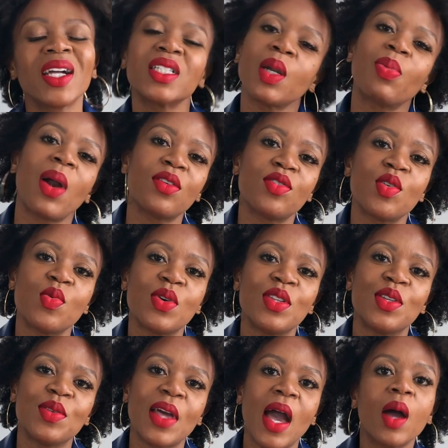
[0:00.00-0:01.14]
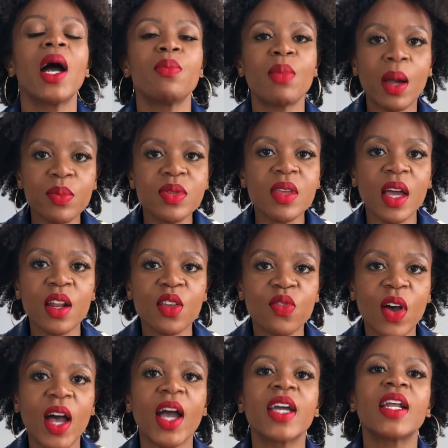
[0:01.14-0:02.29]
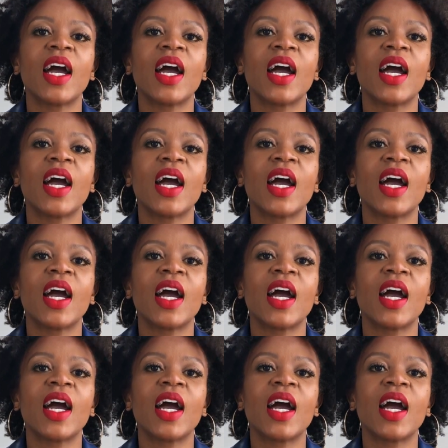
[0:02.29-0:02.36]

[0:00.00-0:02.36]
Actually, I probably still wouldn't do that. I'm, I'm satisfied.